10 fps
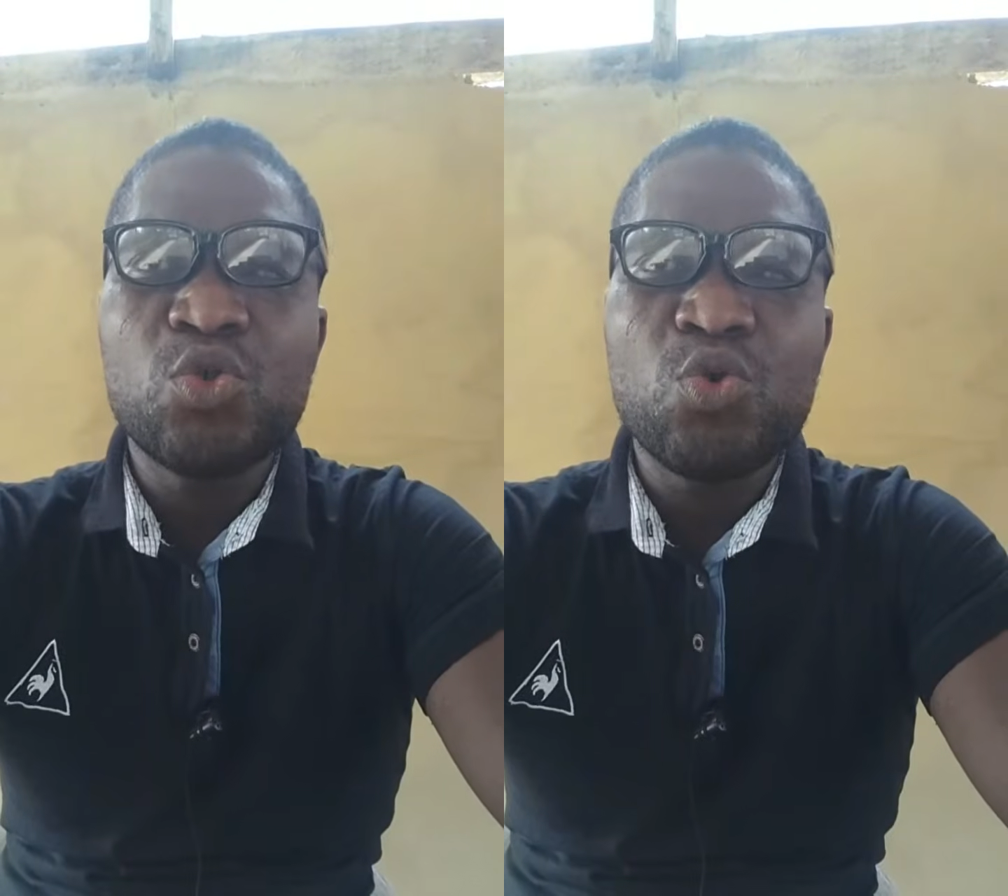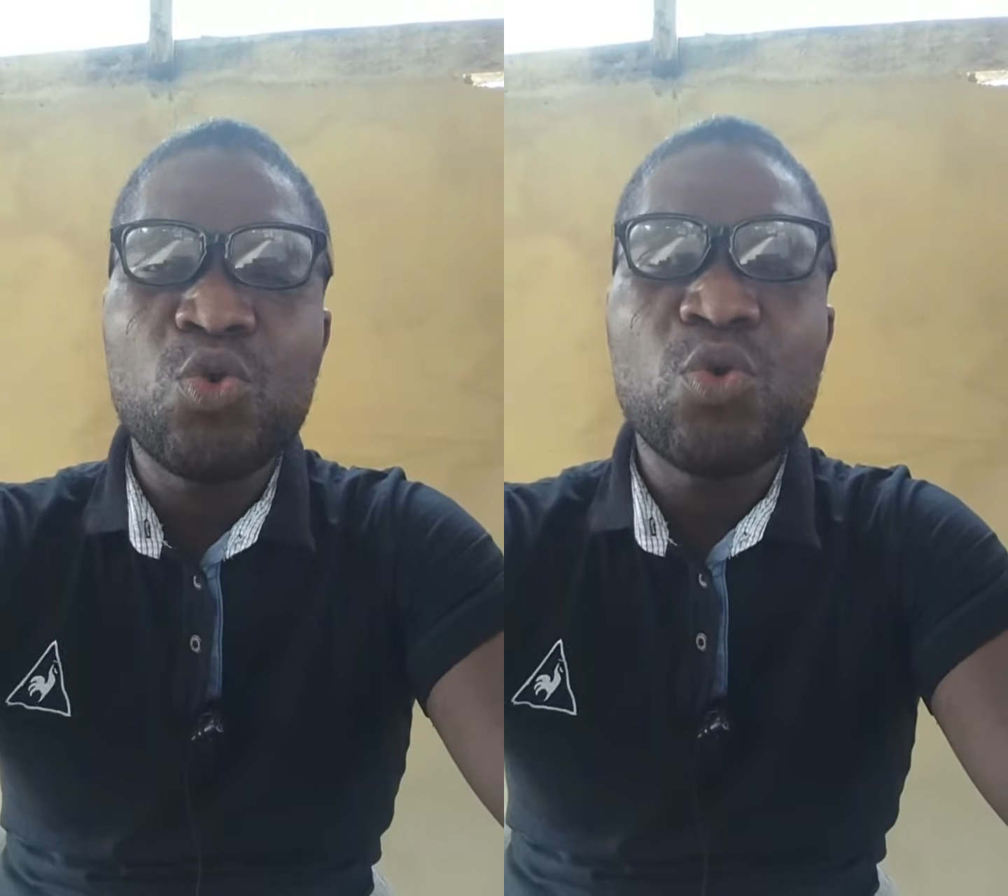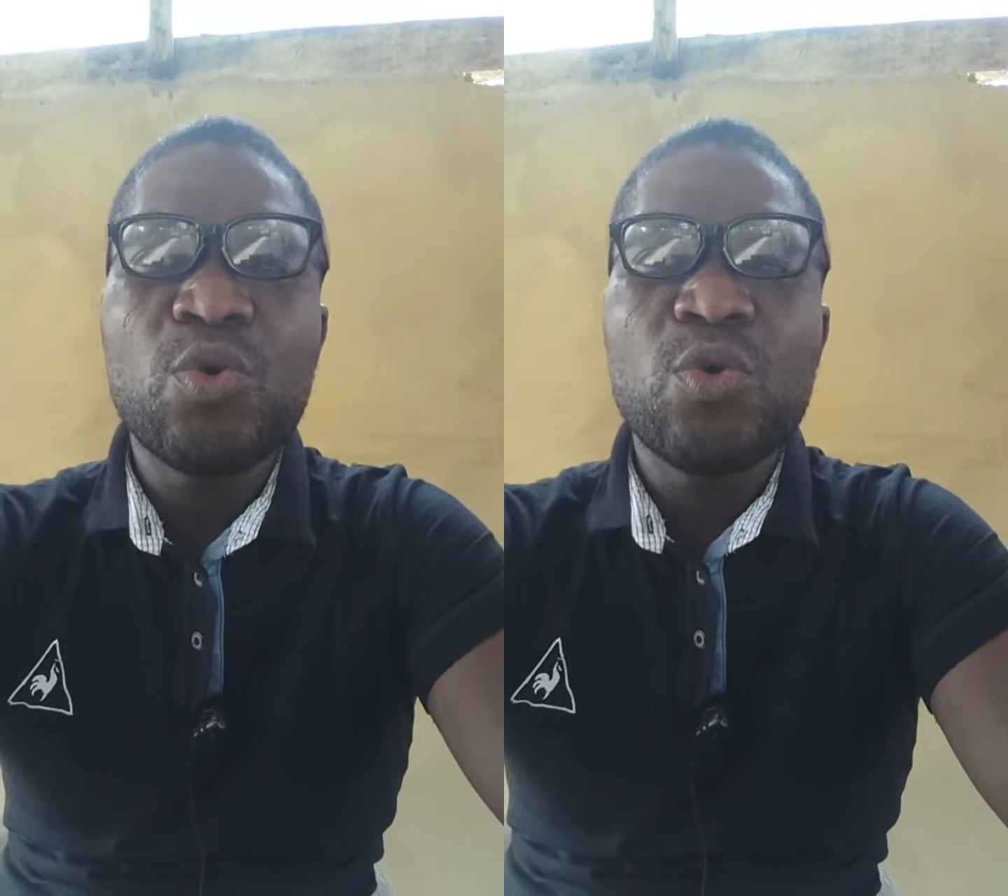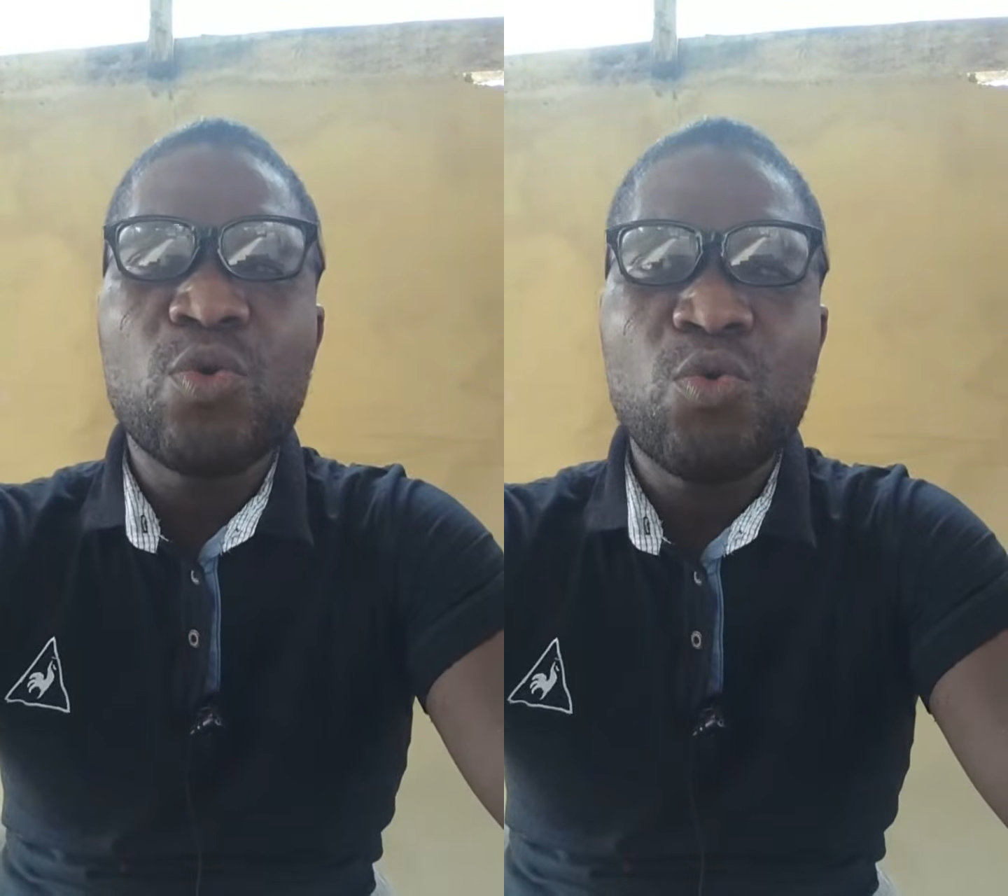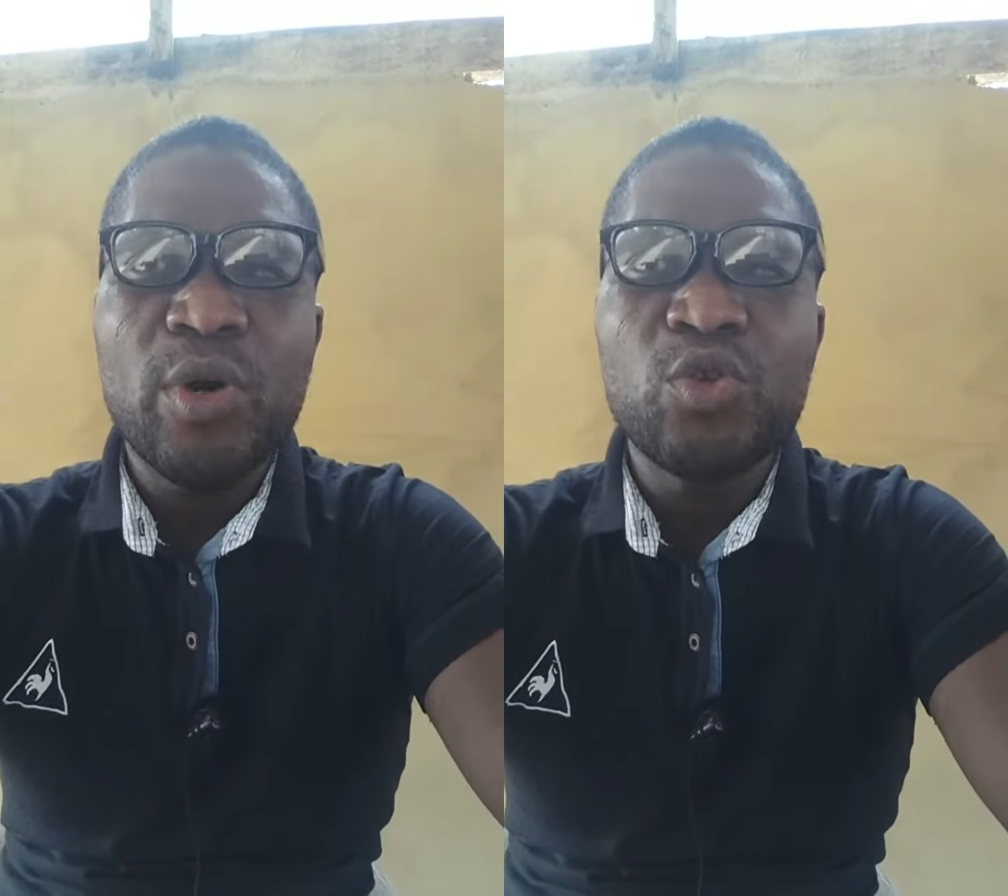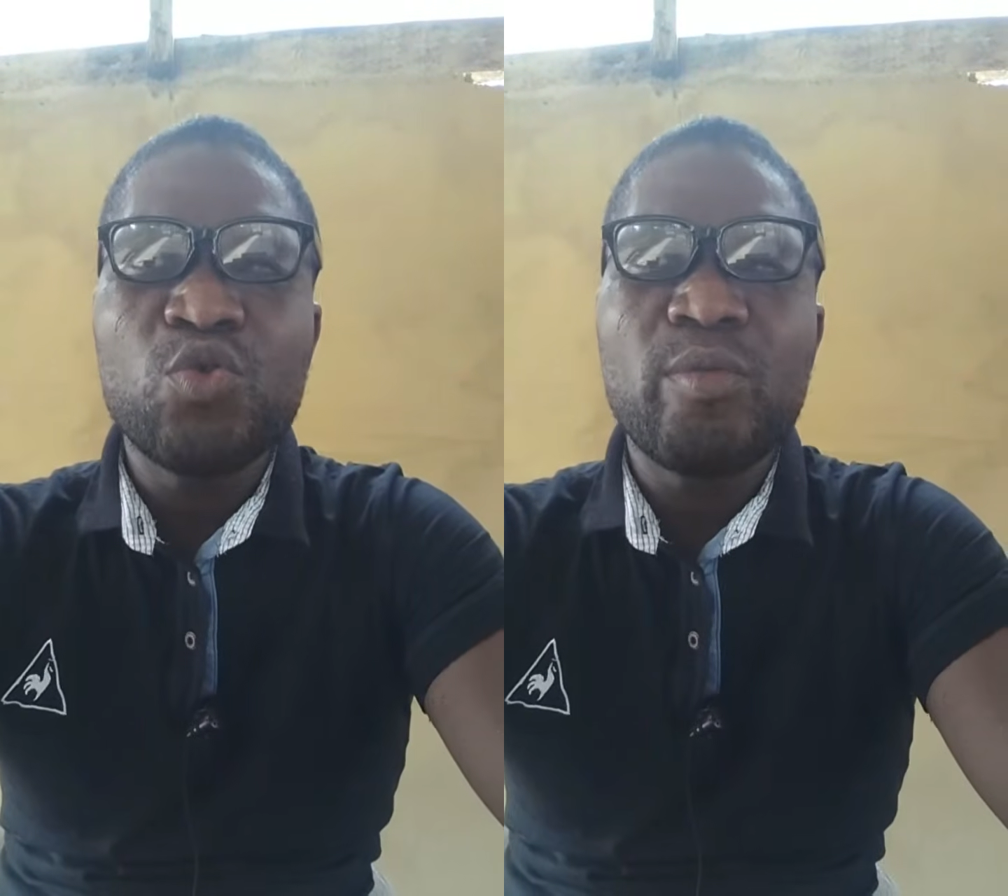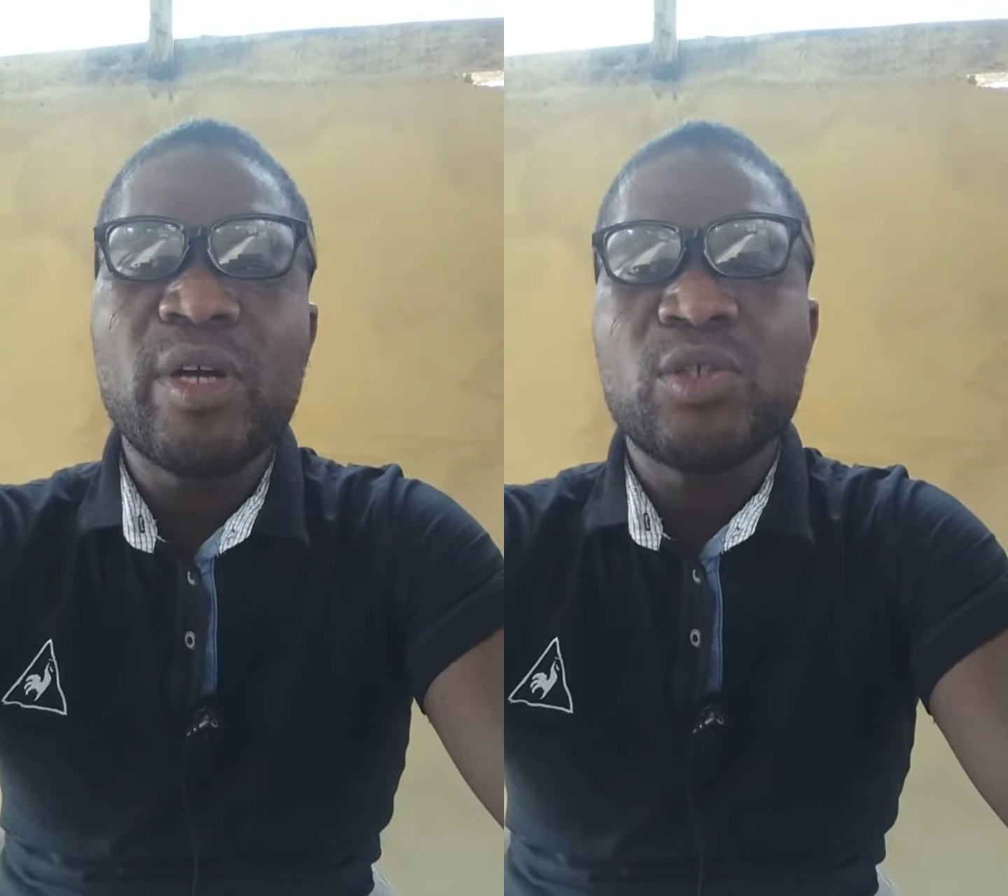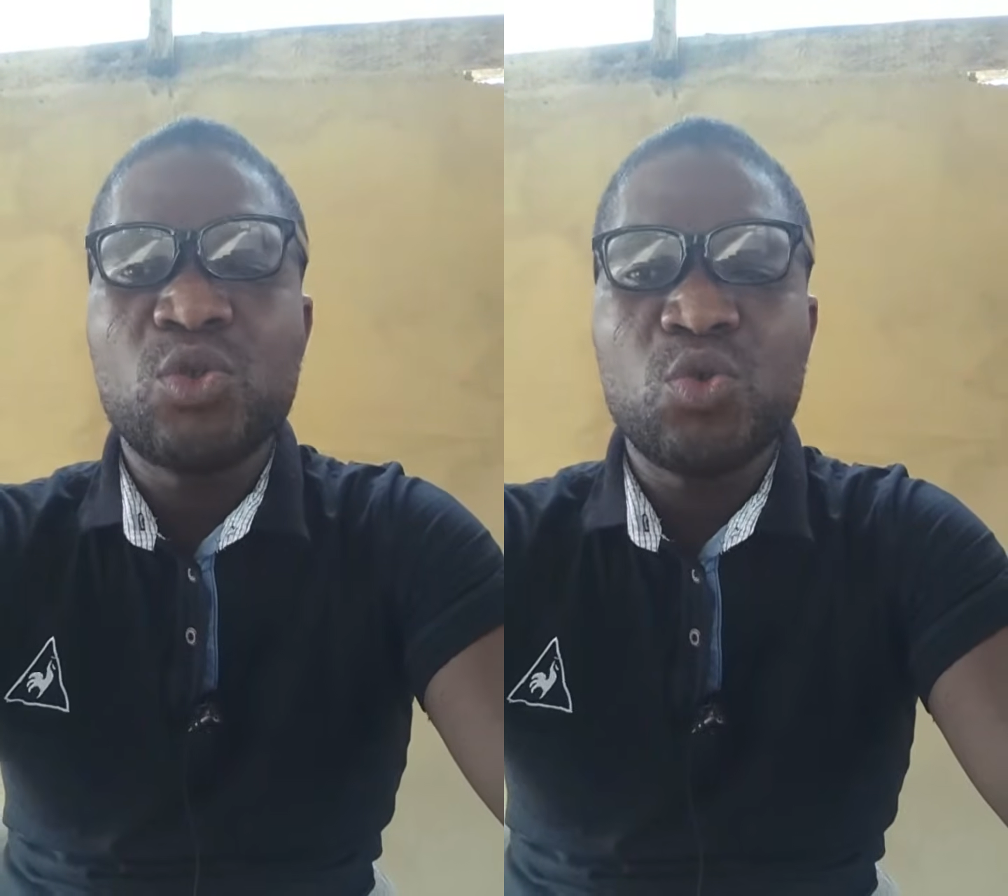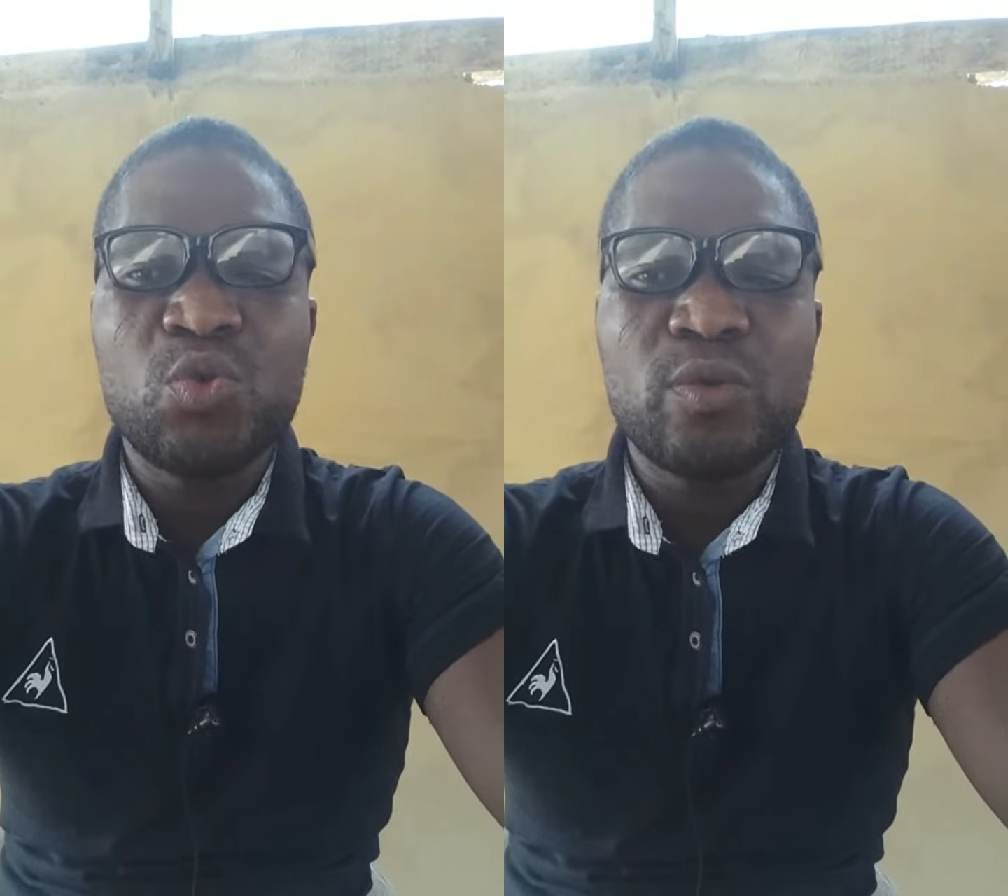know what you must do.